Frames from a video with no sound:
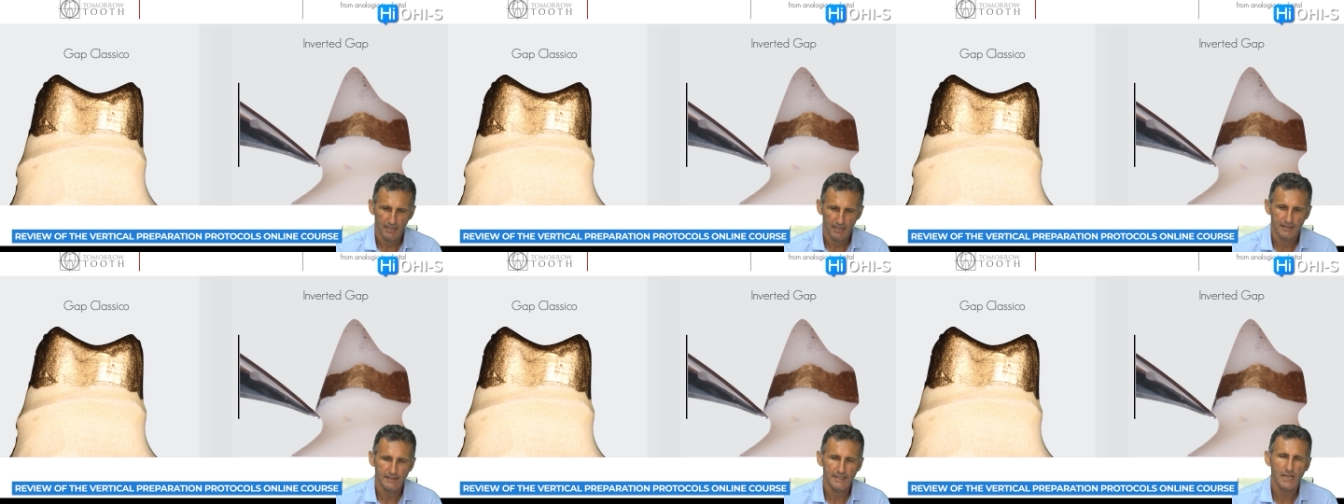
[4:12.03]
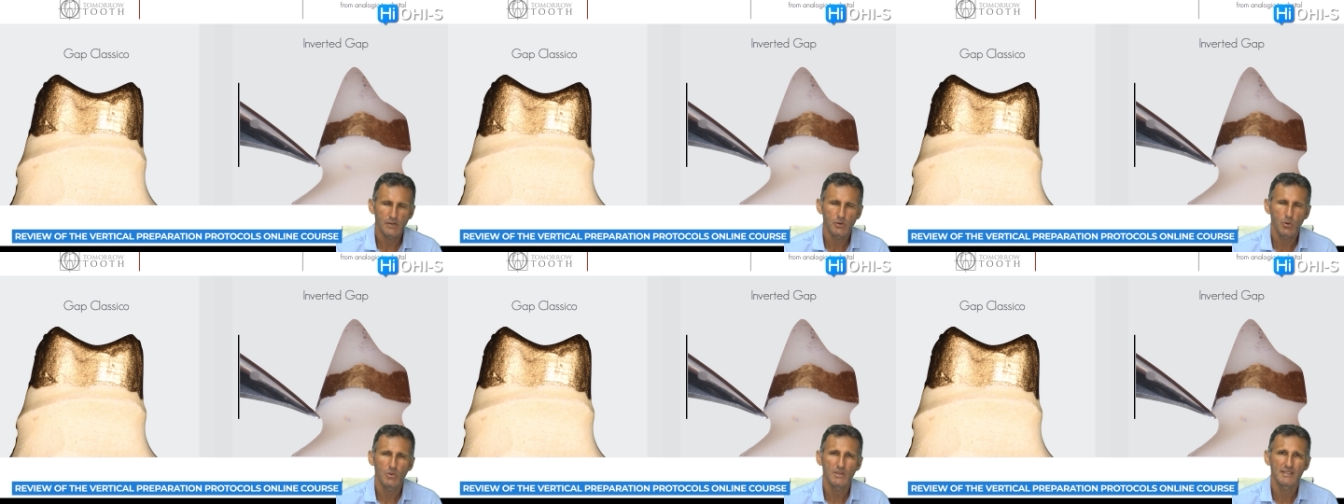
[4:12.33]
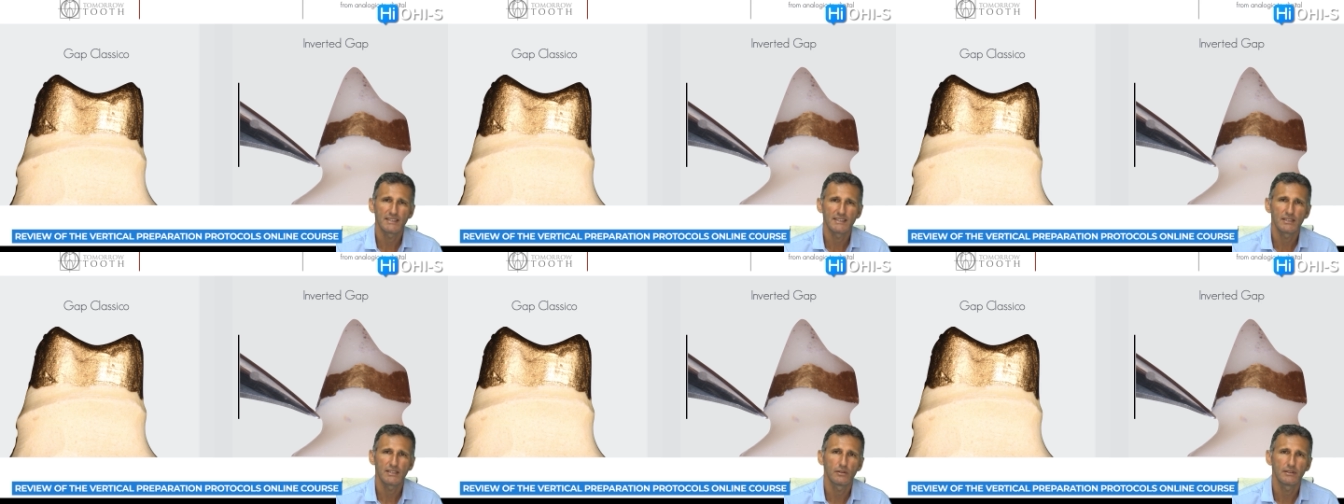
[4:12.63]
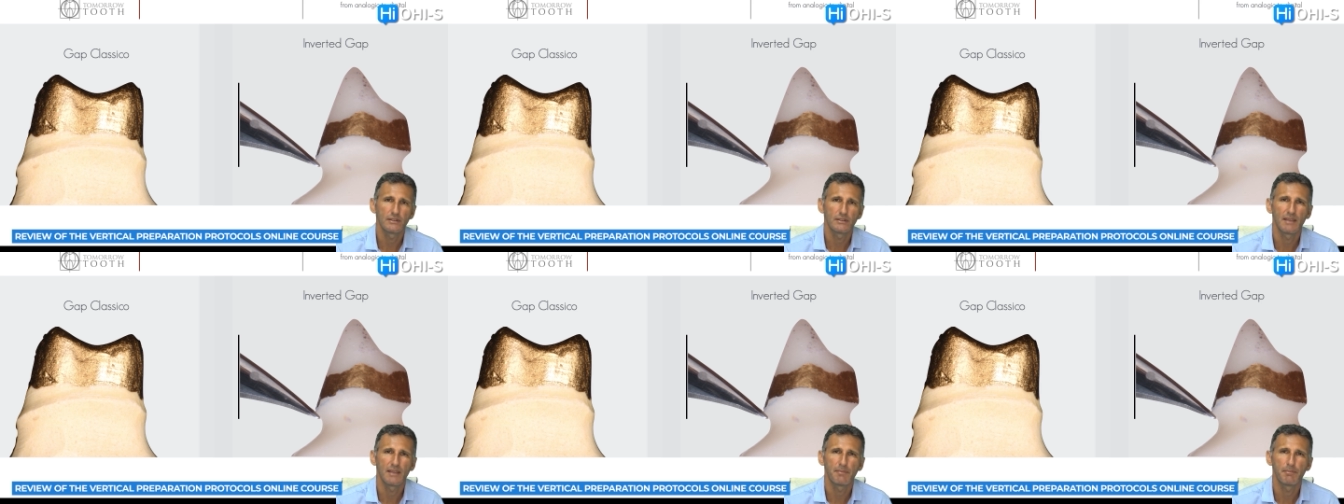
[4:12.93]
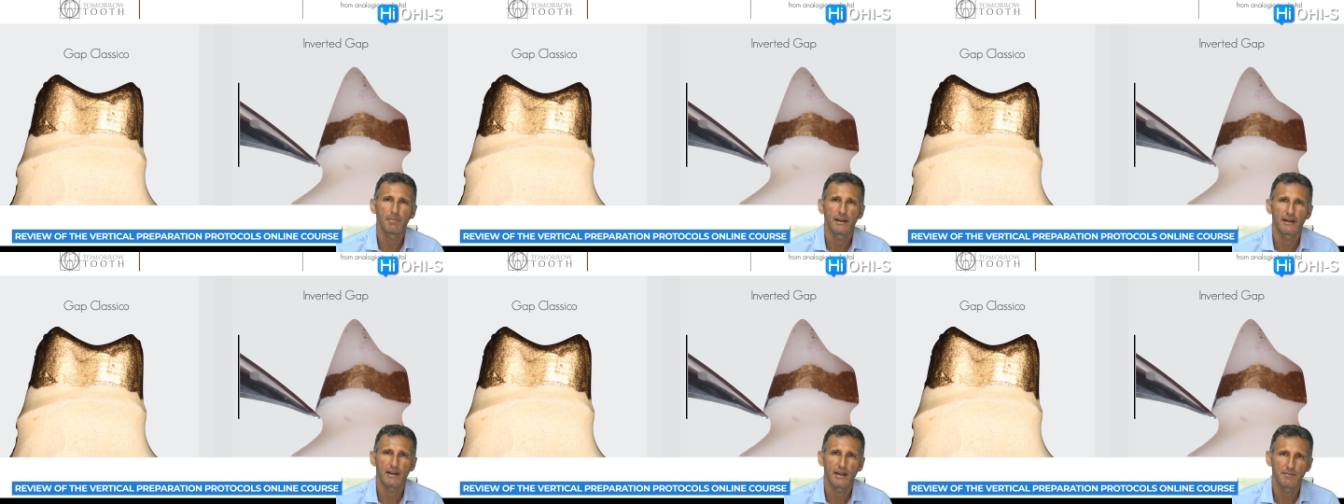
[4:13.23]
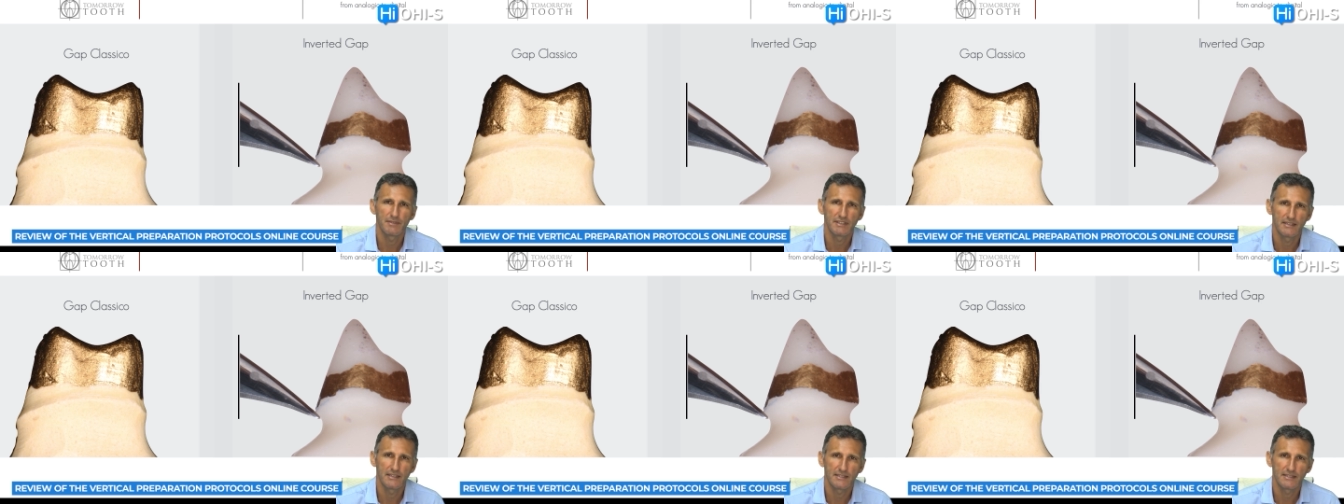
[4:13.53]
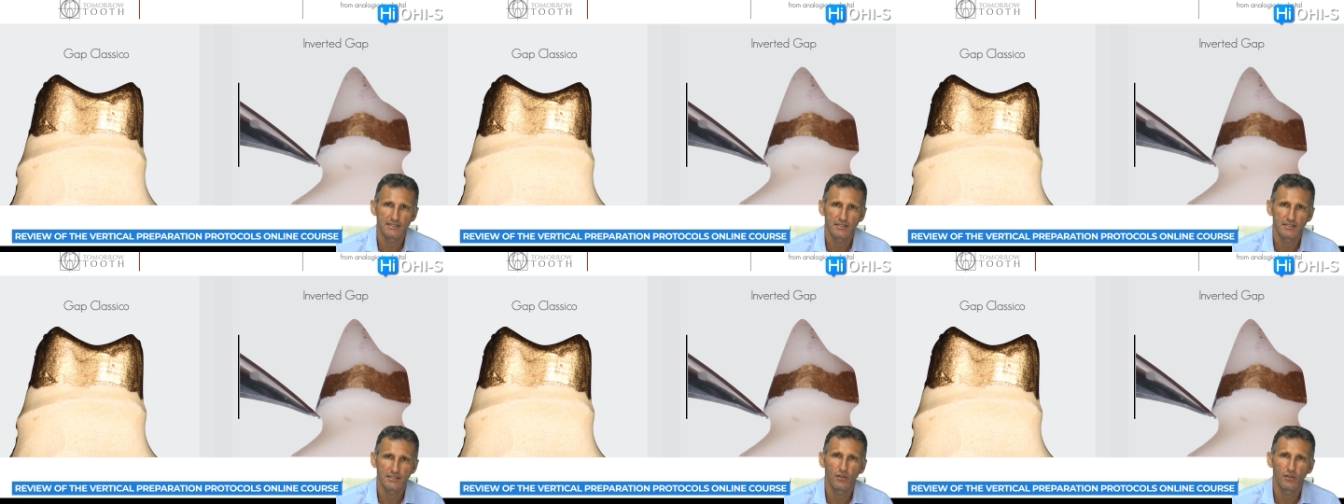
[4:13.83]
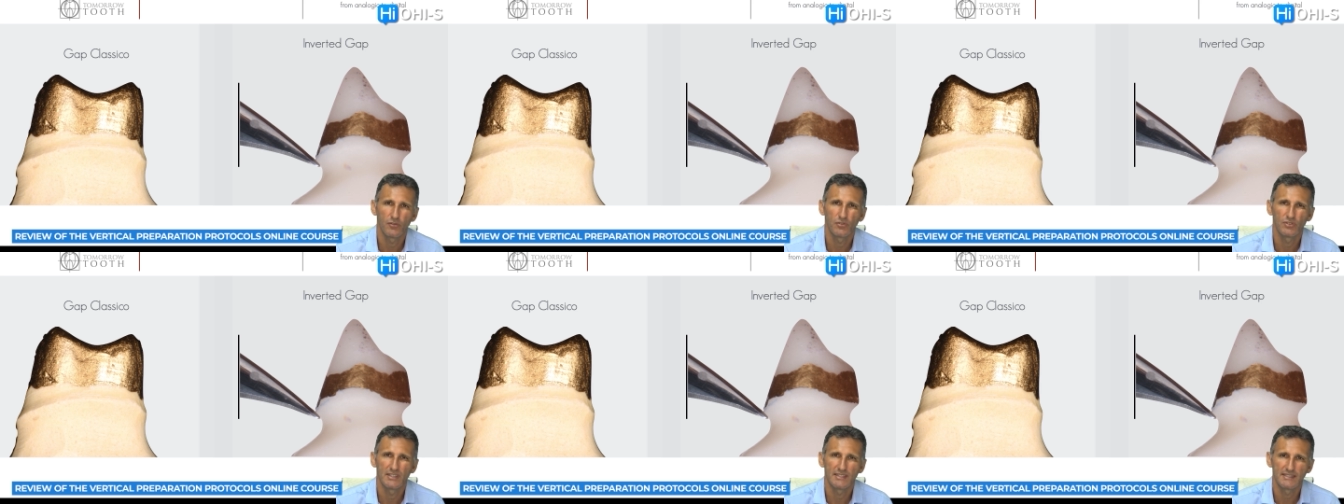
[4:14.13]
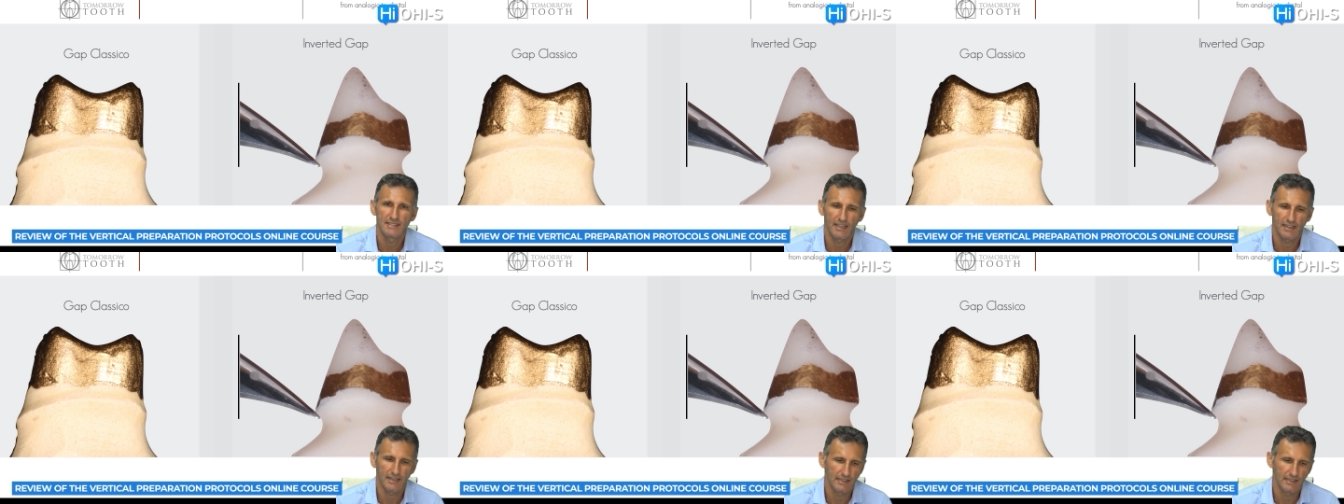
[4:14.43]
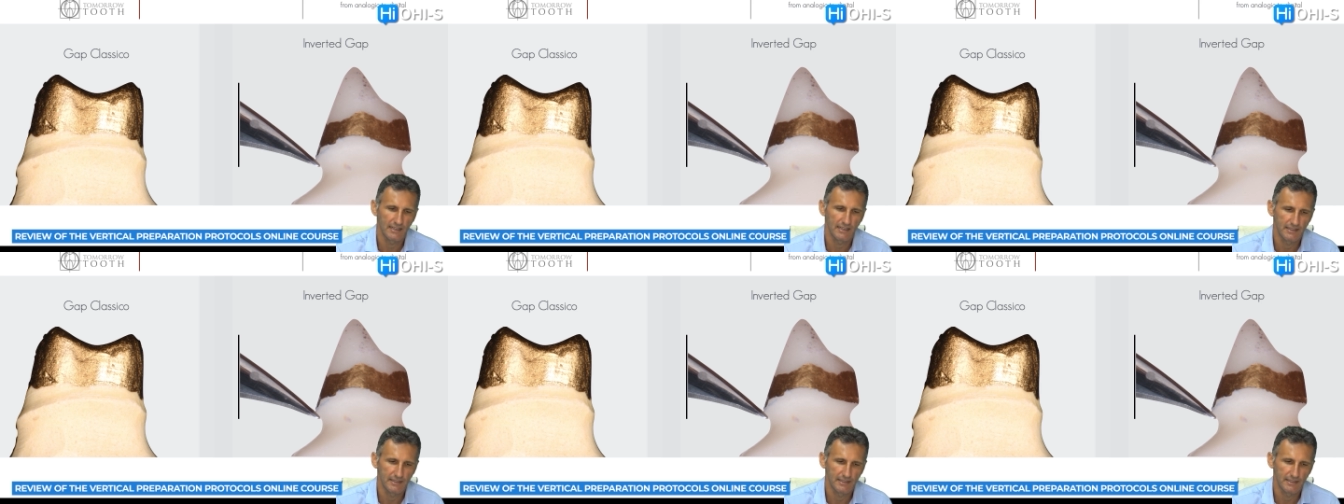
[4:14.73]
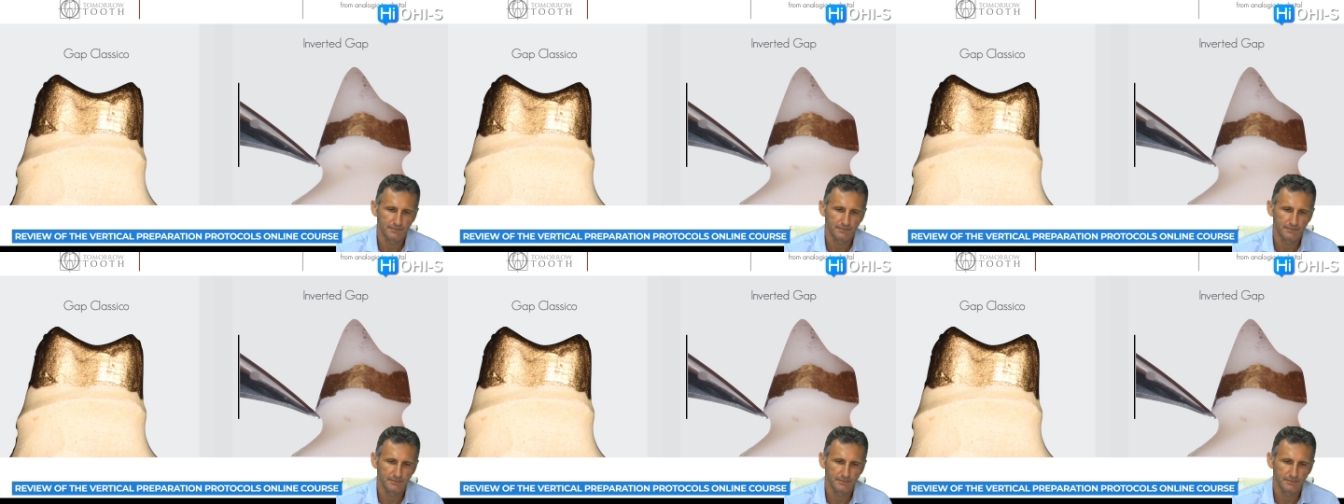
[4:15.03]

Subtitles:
Now we'll see all the parameters of this technique.